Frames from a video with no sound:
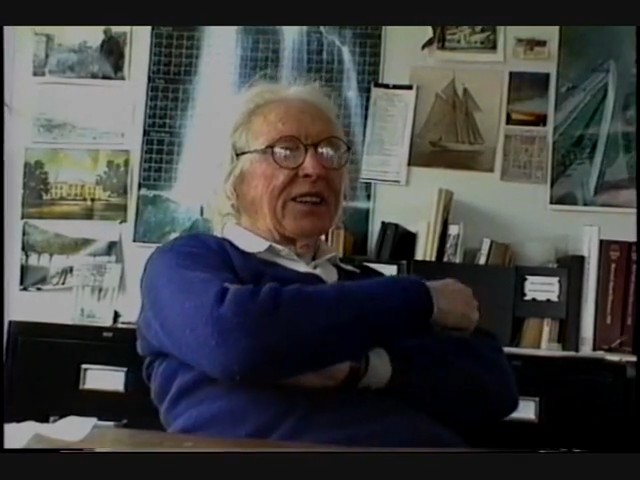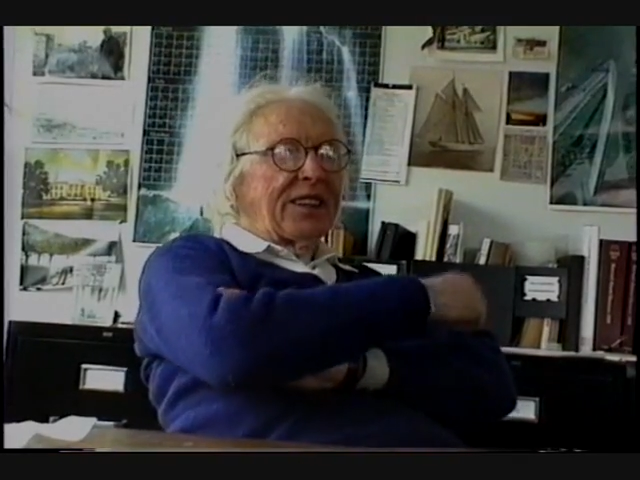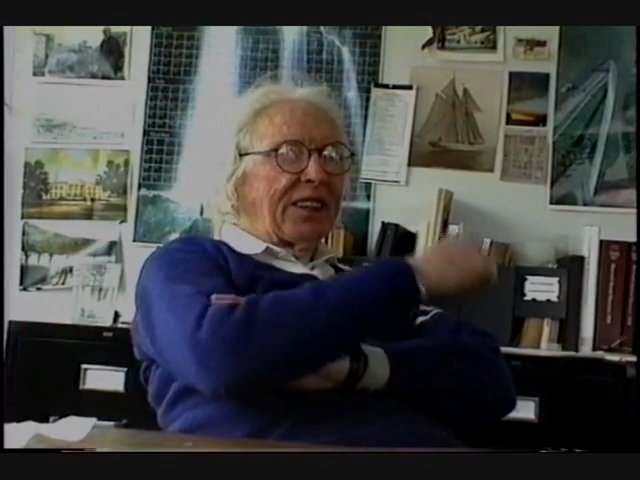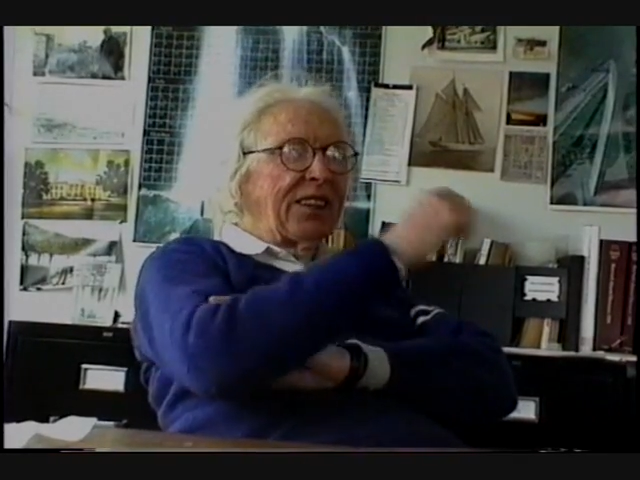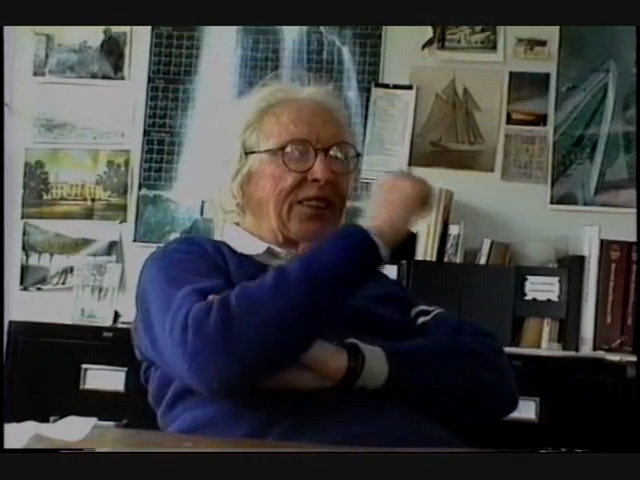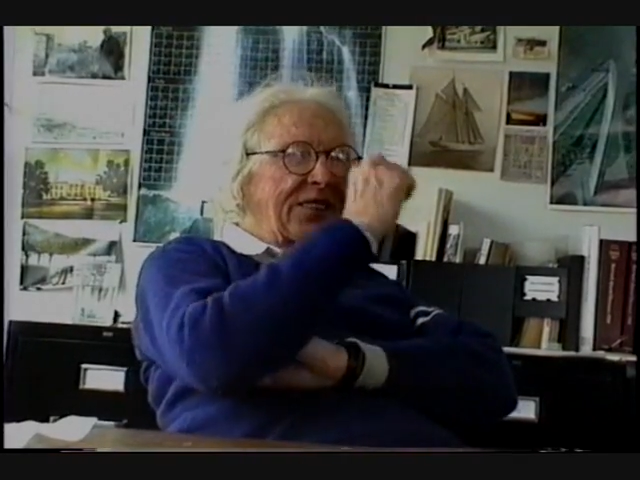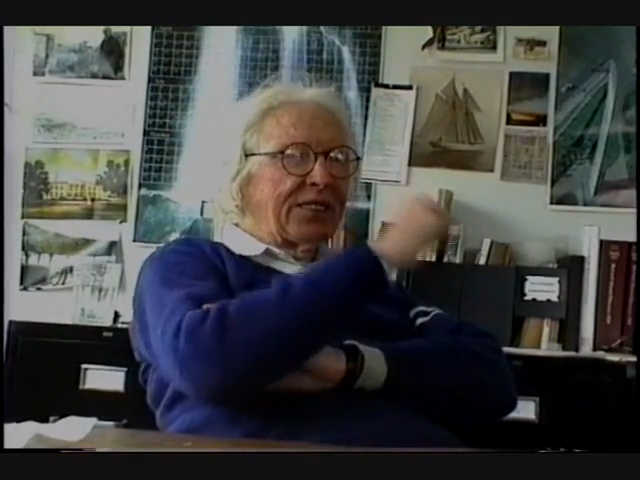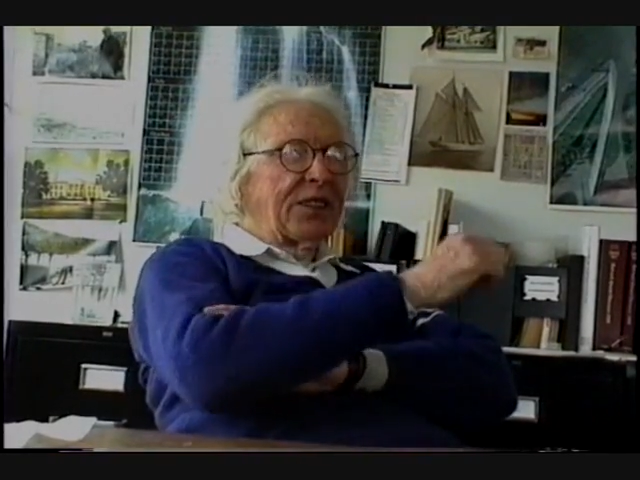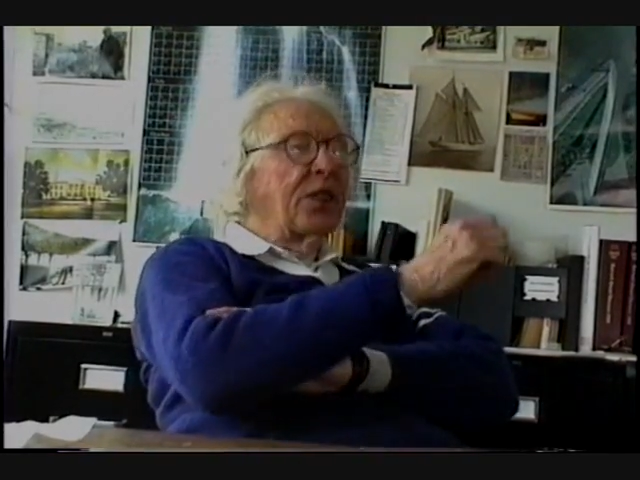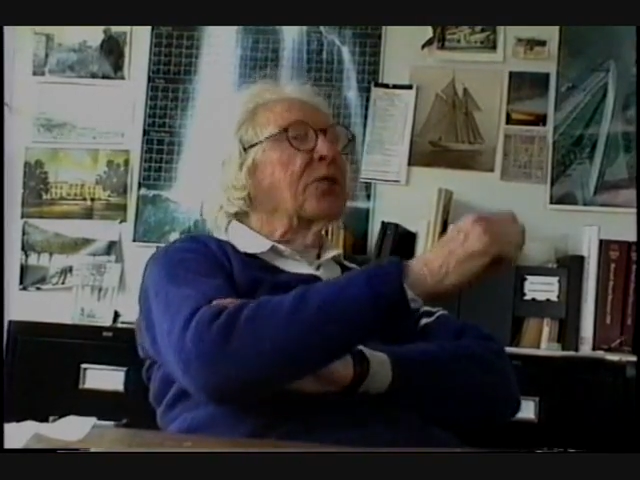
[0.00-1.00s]
click your
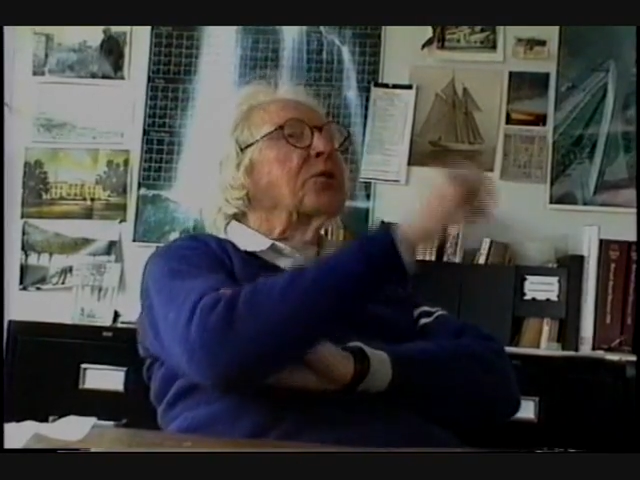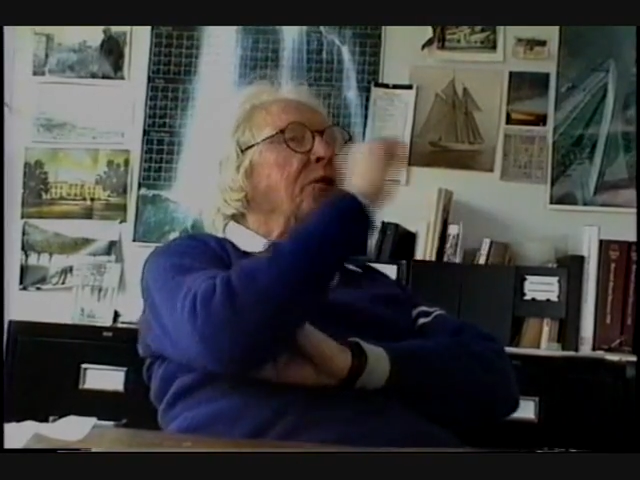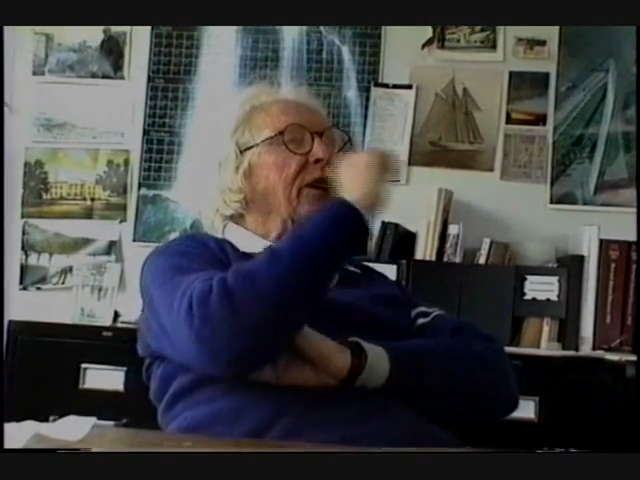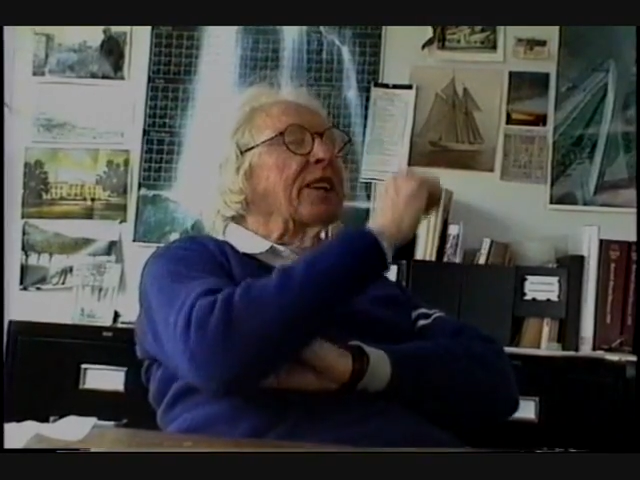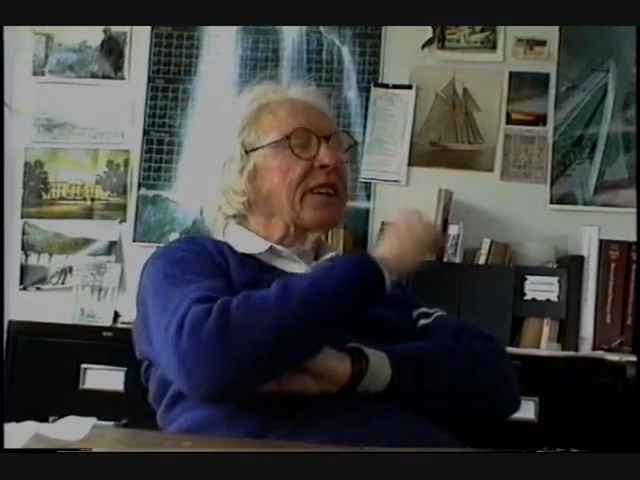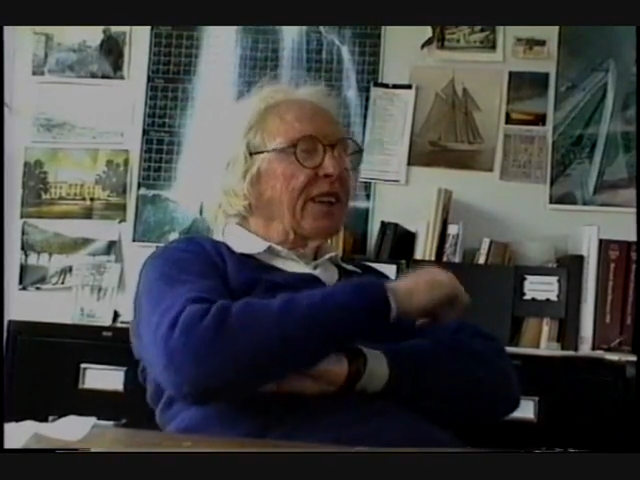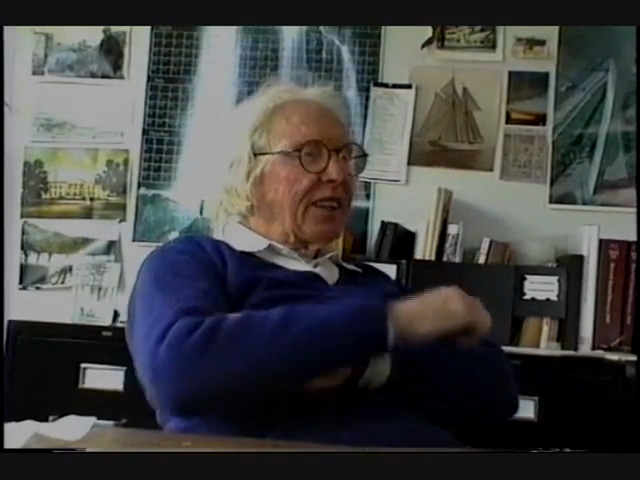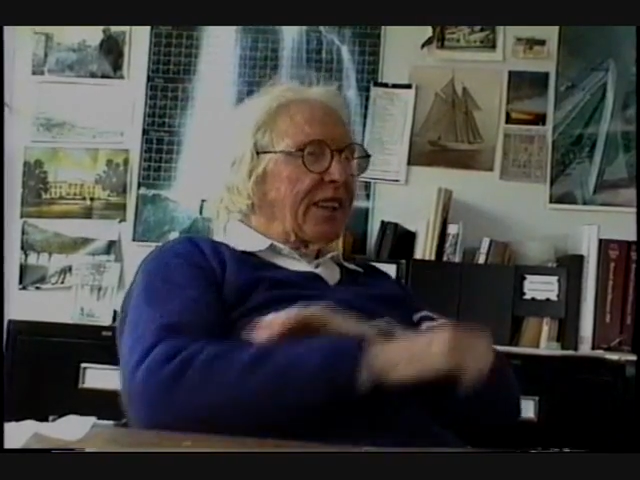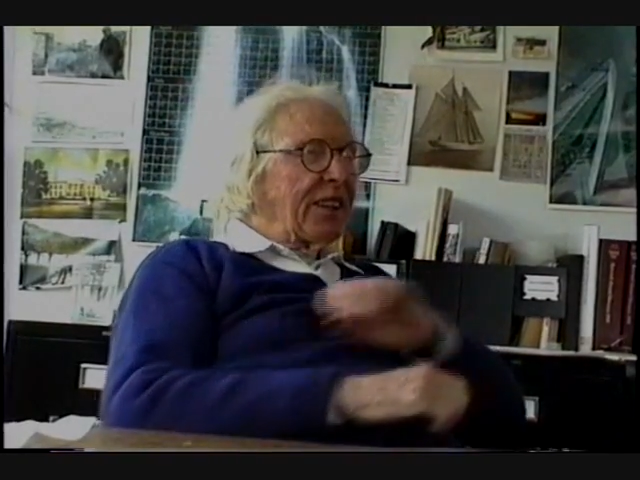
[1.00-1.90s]
heels and drink,